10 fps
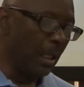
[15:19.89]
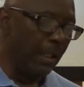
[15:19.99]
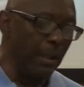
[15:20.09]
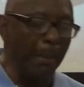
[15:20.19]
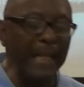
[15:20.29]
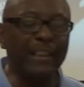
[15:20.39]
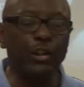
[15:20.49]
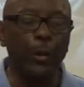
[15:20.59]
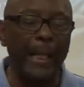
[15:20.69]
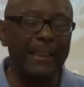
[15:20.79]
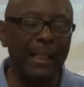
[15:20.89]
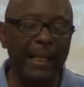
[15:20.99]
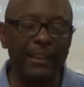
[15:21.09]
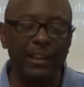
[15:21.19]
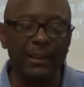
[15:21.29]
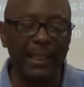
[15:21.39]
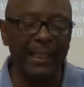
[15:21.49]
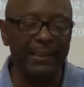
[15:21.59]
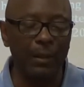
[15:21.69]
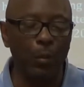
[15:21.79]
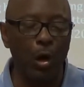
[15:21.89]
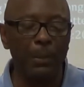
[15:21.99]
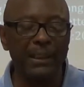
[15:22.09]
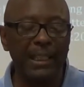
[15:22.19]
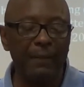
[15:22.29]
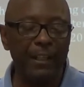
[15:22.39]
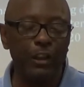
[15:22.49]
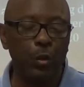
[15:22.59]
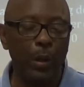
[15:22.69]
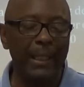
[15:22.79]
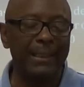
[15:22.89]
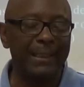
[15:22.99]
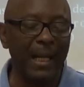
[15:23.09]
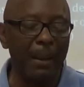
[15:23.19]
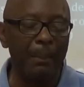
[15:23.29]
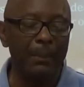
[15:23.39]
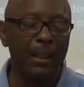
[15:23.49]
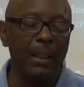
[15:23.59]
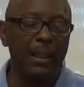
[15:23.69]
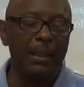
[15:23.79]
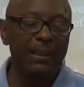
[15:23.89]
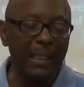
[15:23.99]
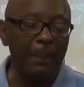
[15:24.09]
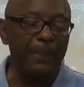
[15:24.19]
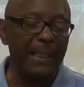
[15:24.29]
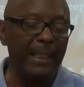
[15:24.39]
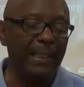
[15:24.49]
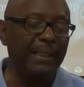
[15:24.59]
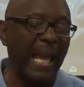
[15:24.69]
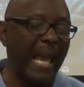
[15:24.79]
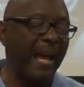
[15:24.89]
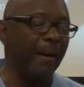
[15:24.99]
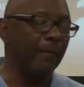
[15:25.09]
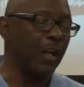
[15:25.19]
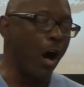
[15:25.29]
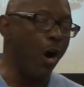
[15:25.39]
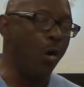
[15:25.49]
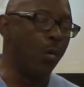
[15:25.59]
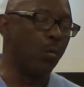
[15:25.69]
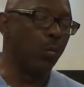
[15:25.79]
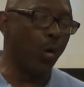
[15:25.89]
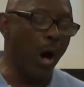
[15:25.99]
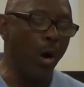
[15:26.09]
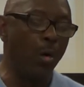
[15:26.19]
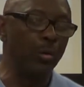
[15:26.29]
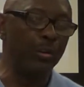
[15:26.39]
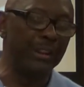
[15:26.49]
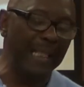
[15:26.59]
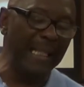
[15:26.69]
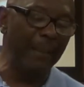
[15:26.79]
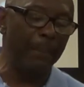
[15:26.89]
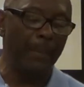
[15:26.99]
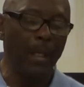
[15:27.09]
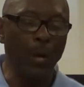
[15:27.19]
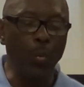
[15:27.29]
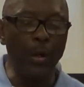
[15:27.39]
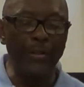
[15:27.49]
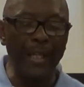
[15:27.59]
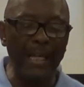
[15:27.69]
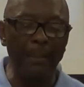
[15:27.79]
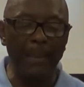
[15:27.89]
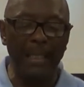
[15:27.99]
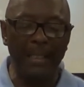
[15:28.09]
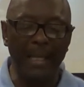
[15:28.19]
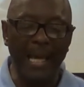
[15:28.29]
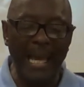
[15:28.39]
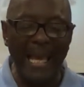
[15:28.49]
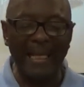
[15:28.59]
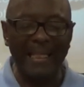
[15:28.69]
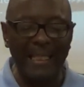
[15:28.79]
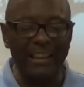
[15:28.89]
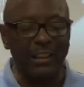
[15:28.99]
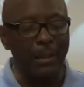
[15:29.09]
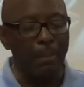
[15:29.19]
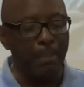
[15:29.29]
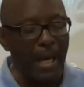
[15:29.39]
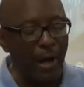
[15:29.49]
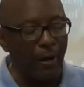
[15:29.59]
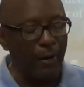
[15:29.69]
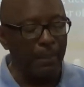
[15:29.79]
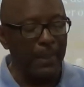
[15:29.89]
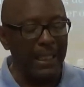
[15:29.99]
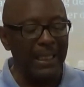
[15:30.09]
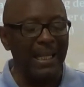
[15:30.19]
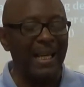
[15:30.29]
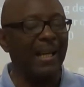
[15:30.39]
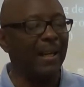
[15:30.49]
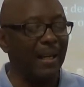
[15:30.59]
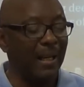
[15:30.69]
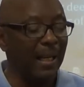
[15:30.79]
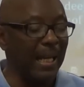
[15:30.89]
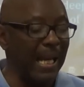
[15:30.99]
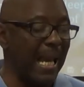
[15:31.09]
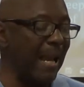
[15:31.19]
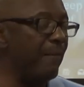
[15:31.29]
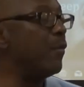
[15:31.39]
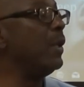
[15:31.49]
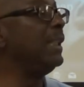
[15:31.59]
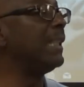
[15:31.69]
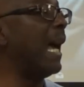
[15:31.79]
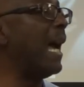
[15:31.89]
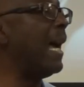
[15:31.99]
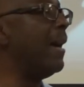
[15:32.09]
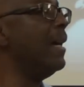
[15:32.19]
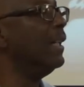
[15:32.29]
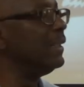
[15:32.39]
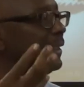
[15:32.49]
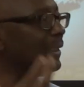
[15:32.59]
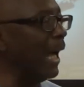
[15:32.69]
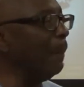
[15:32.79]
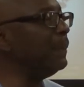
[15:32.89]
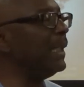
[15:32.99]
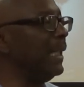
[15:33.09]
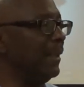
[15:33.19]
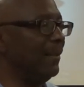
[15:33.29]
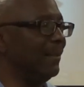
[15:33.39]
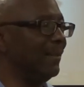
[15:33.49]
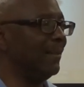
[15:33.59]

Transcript: The Message translation says in Romans 7:20, some things have gone wrong deep within me and gets the better of me every time. Something.